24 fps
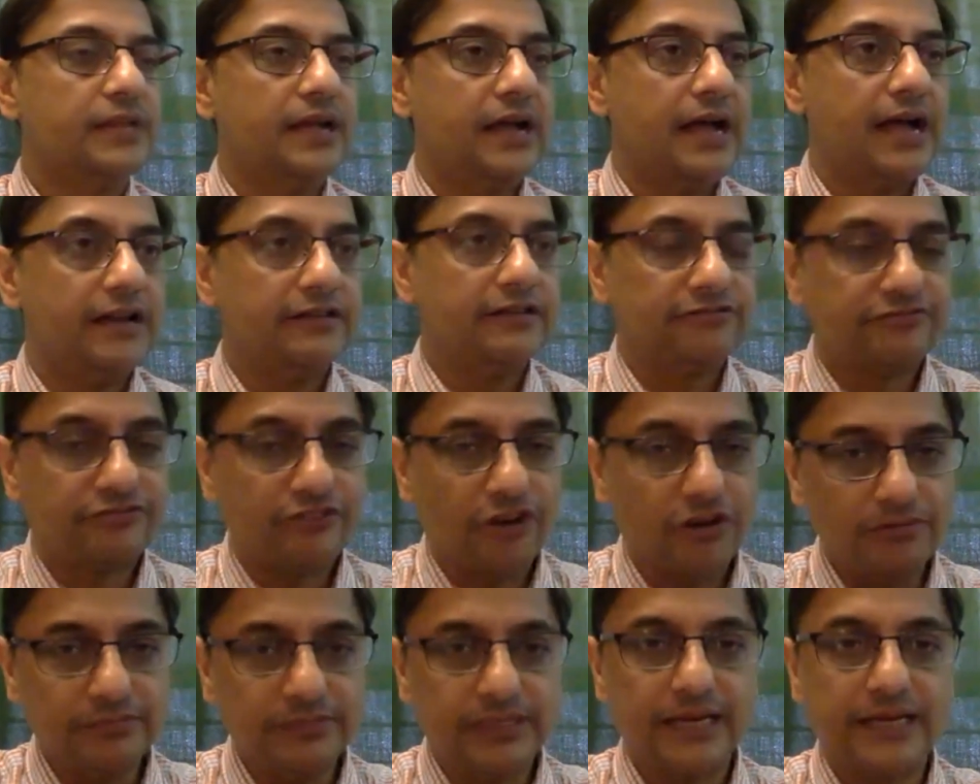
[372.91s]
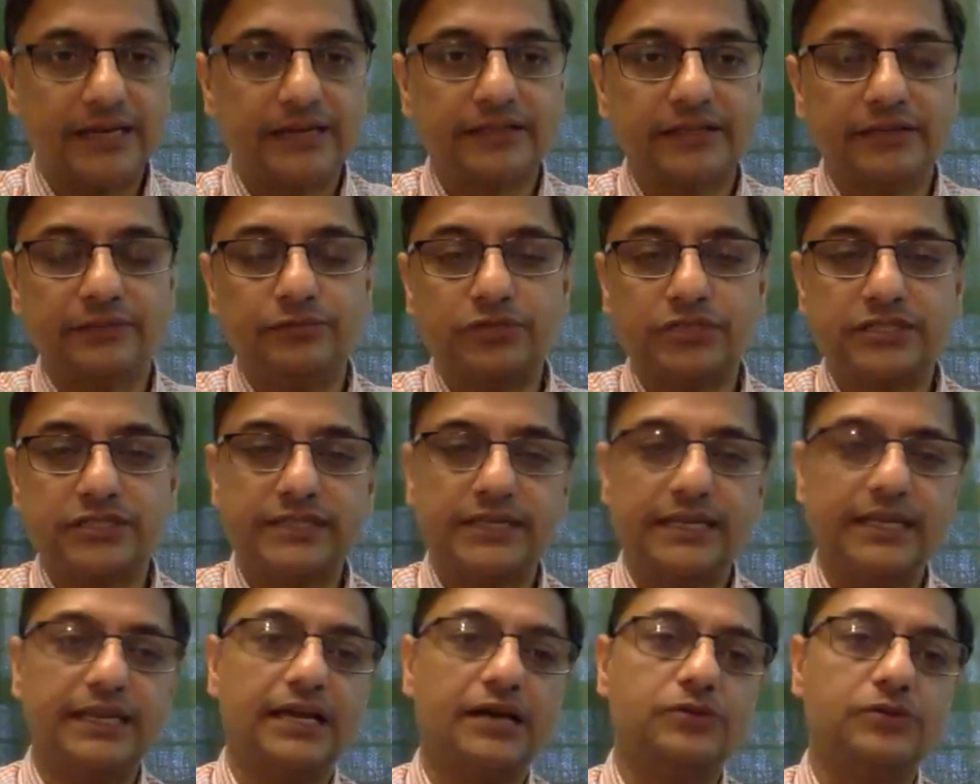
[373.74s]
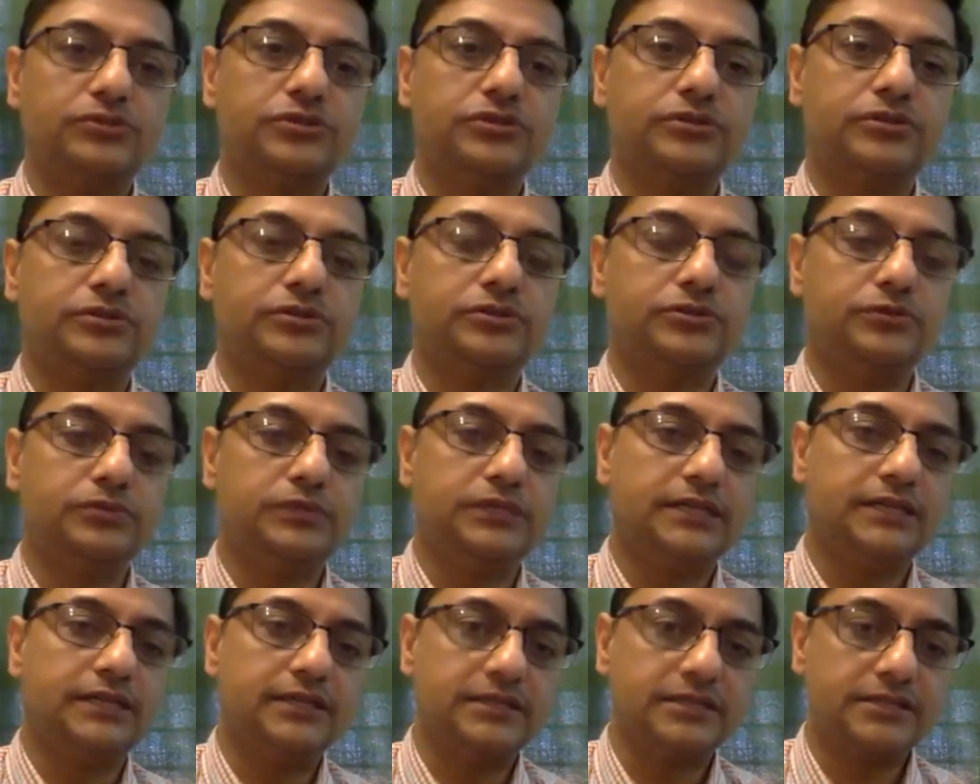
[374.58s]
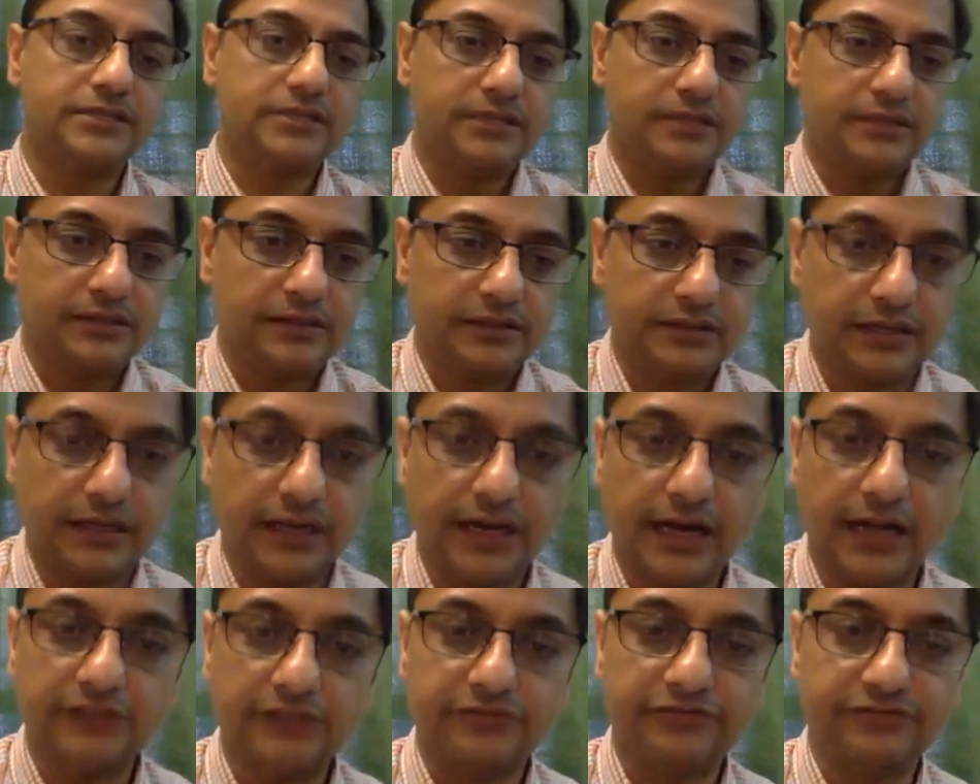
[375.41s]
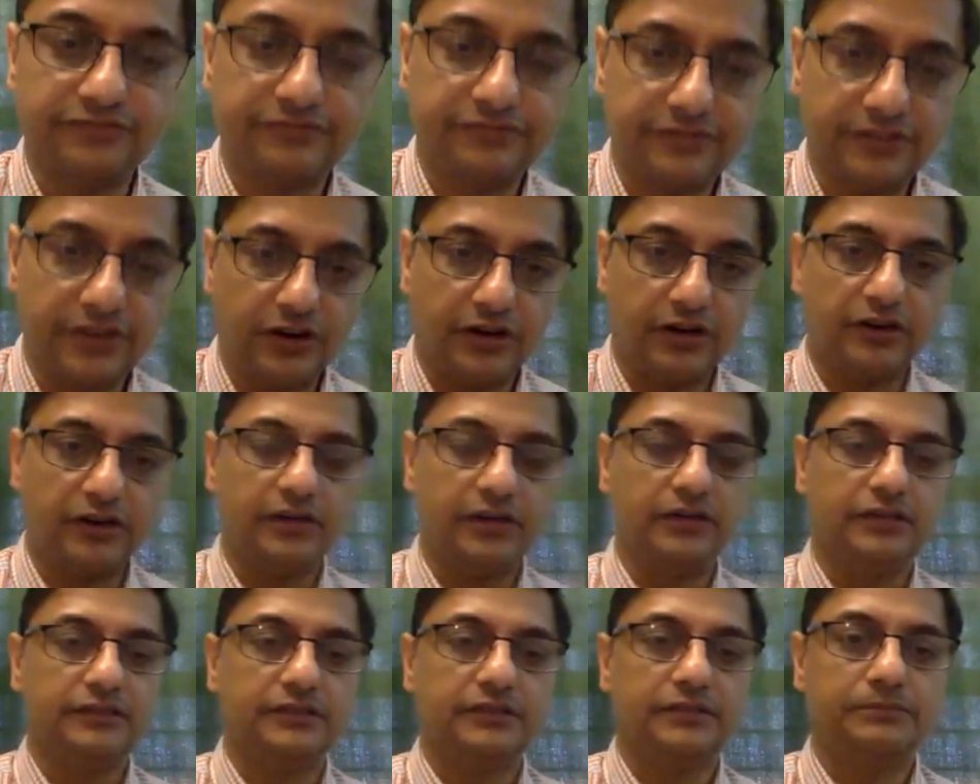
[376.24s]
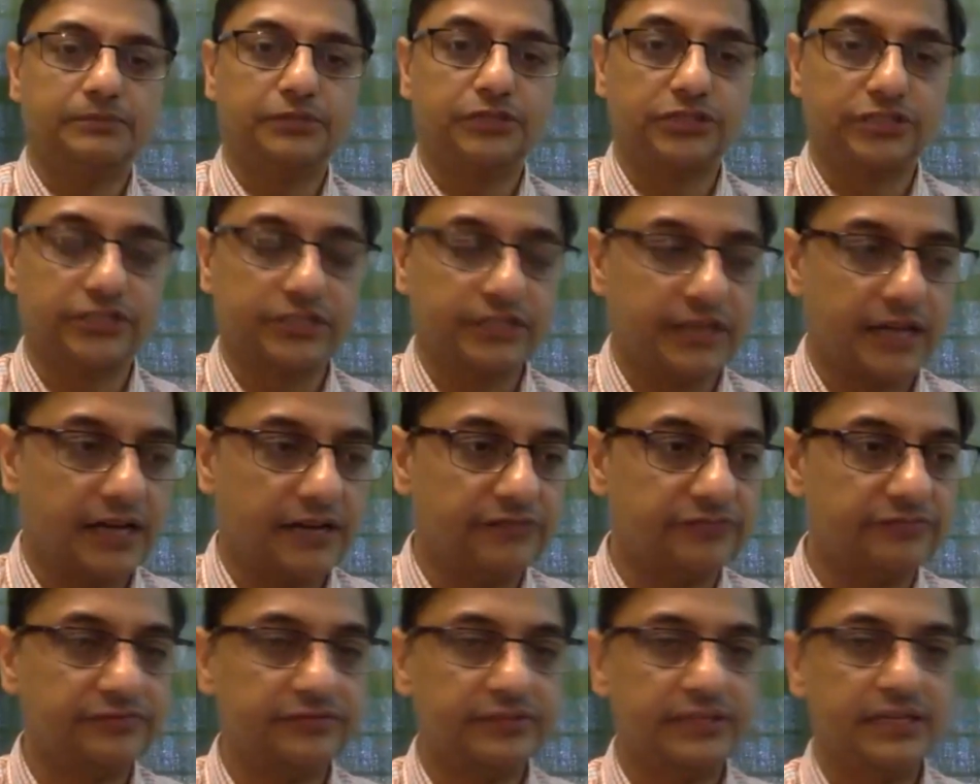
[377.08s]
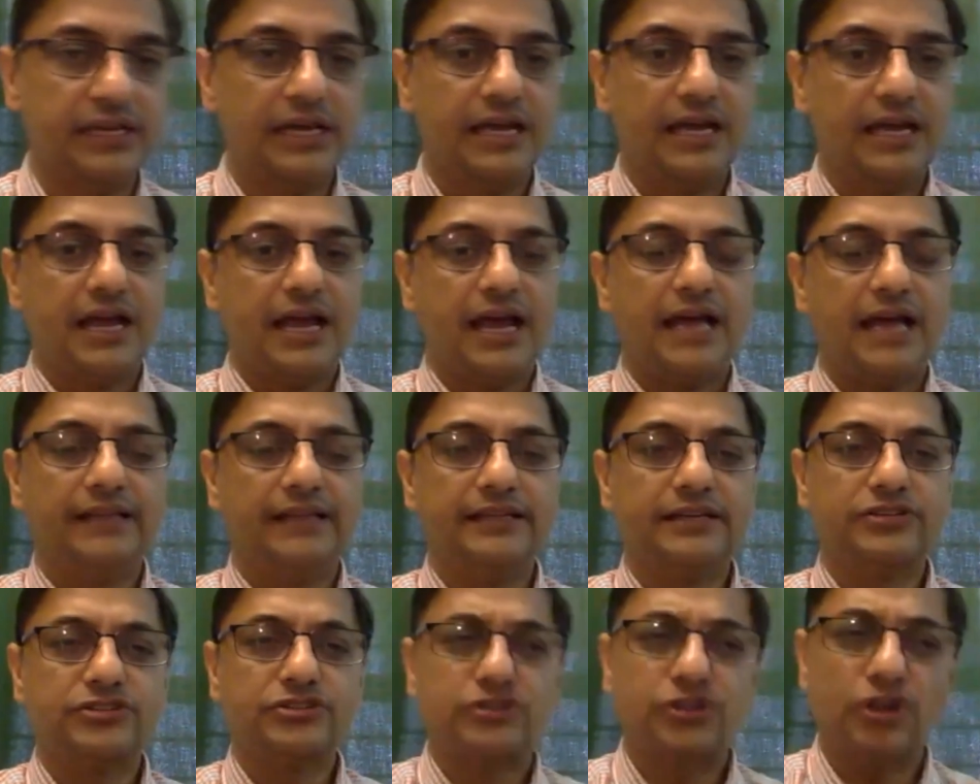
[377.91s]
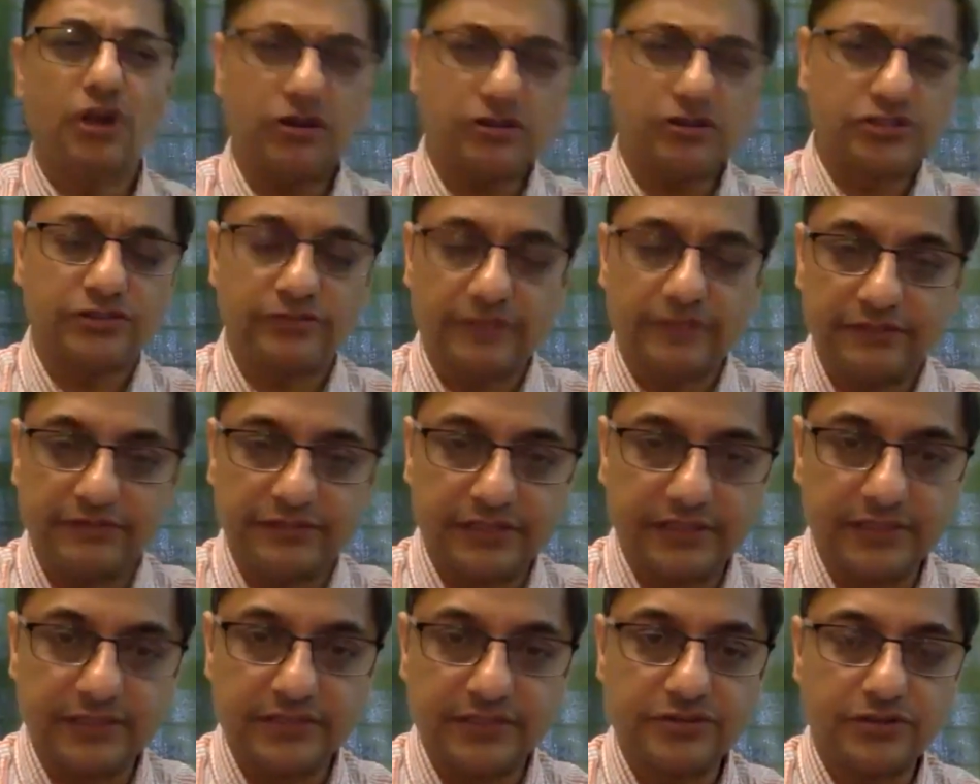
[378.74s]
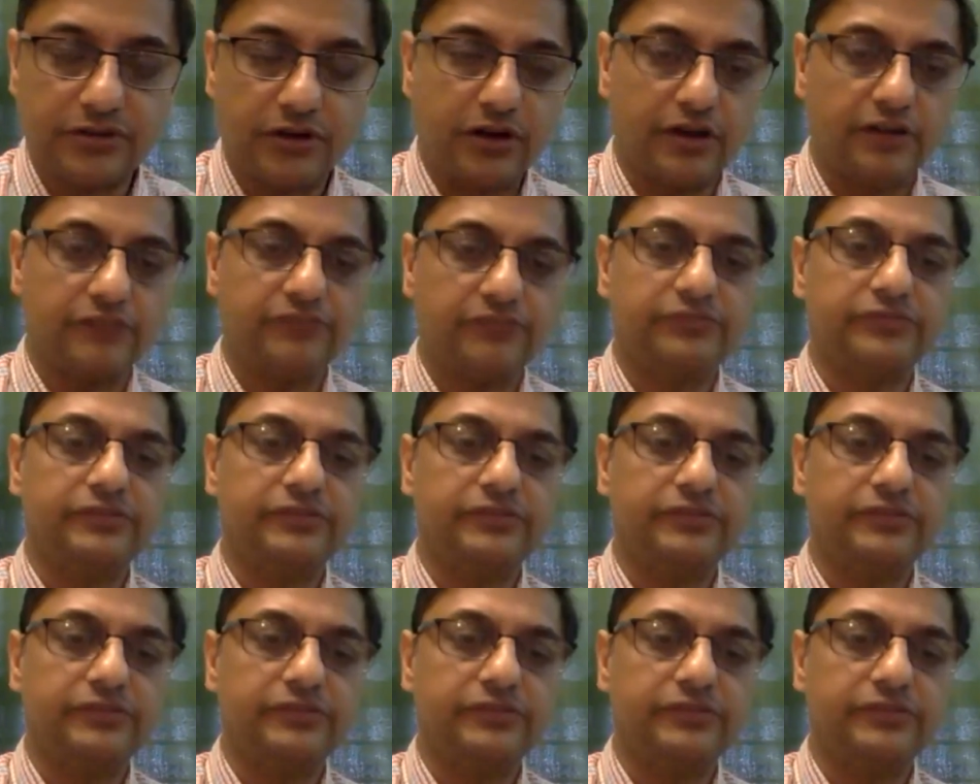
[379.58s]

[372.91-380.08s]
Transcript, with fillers: And from there, they would sail out towards the Gulf, uh, uh the Persian Gulf. And there's lots of evidence of